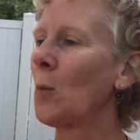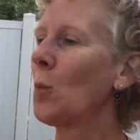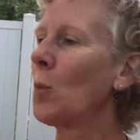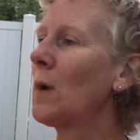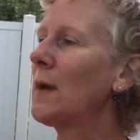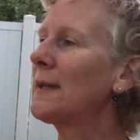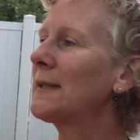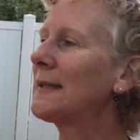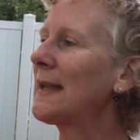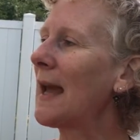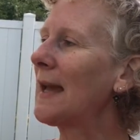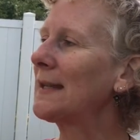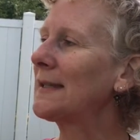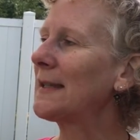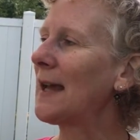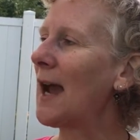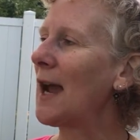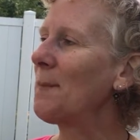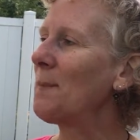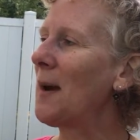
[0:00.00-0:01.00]
We sat
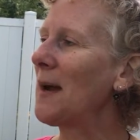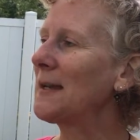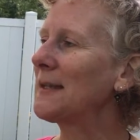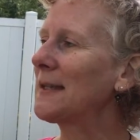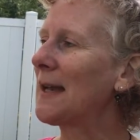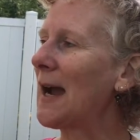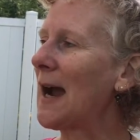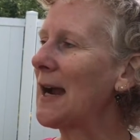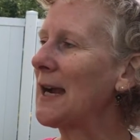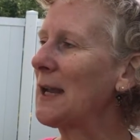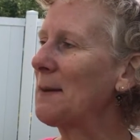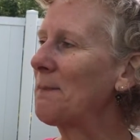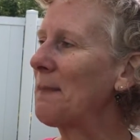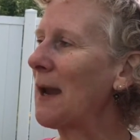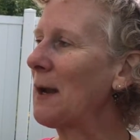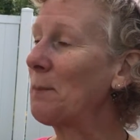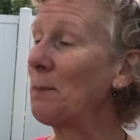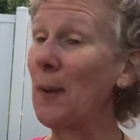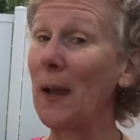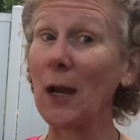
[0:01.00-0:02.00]
side by side and
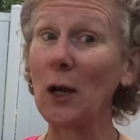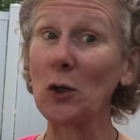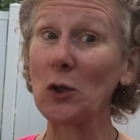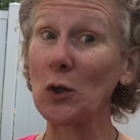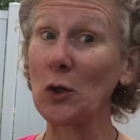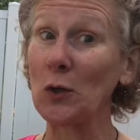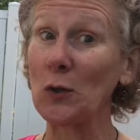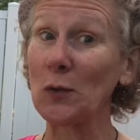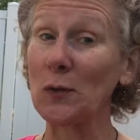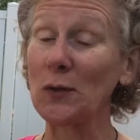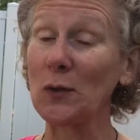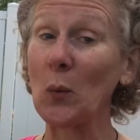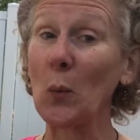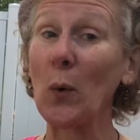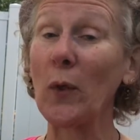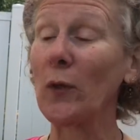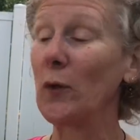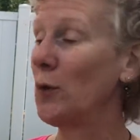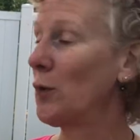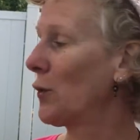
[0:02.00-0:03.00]
made pictures
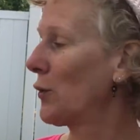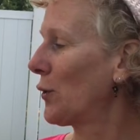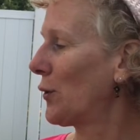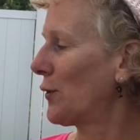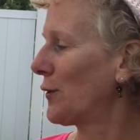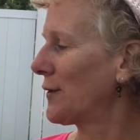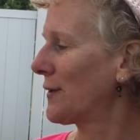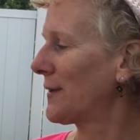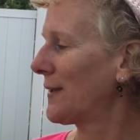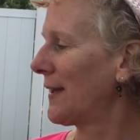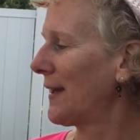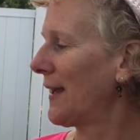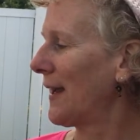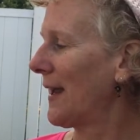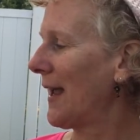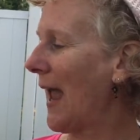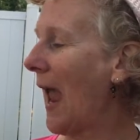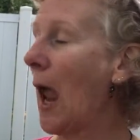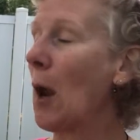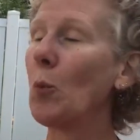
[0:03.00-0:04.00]
with noodles.
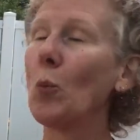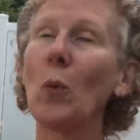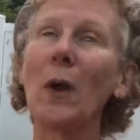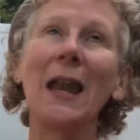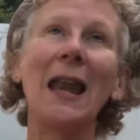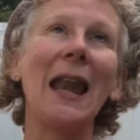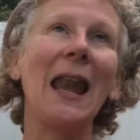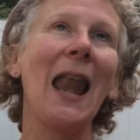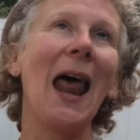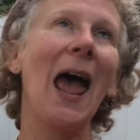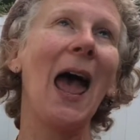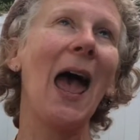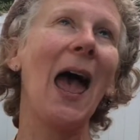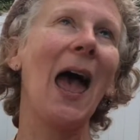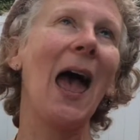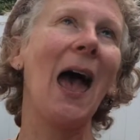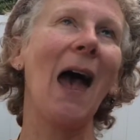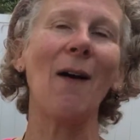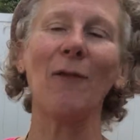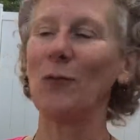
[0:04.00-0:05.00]
And we
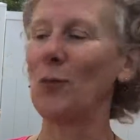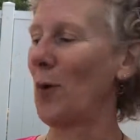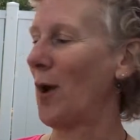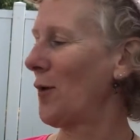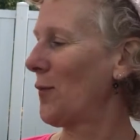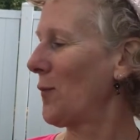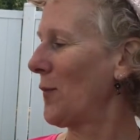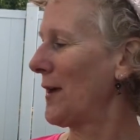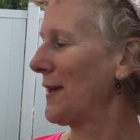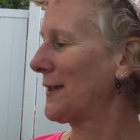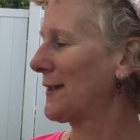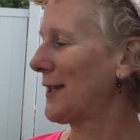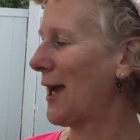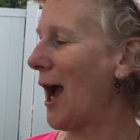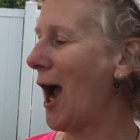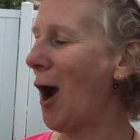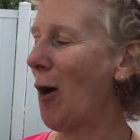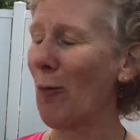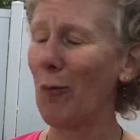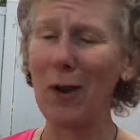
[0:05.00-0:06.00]
laughed when we
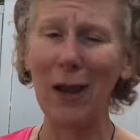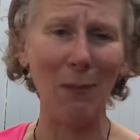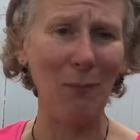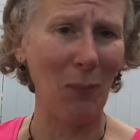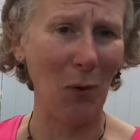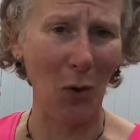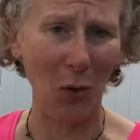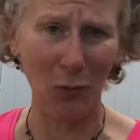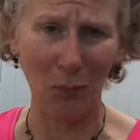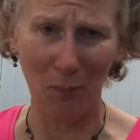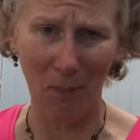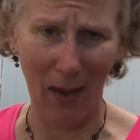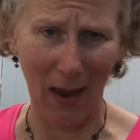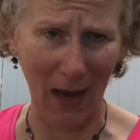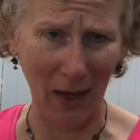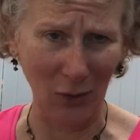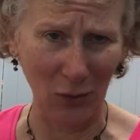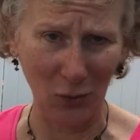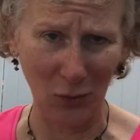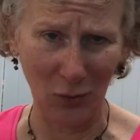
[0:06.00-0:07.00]
saw we both
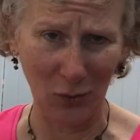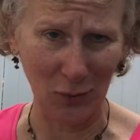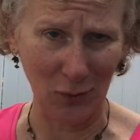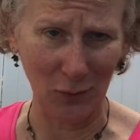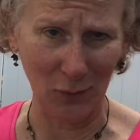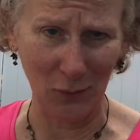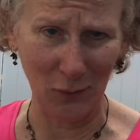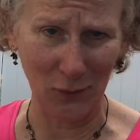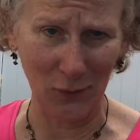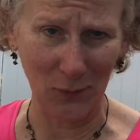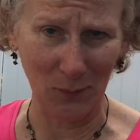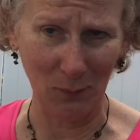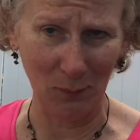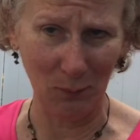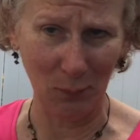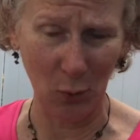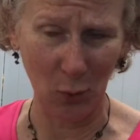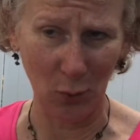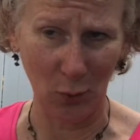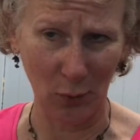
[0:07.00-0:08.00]
made noodles
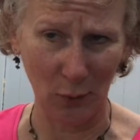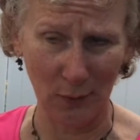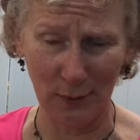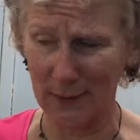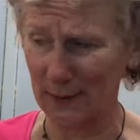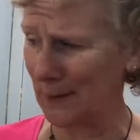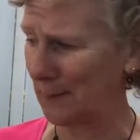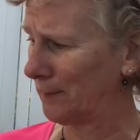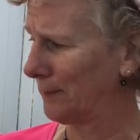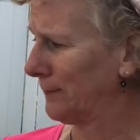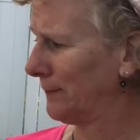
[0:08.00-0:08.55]
poodles.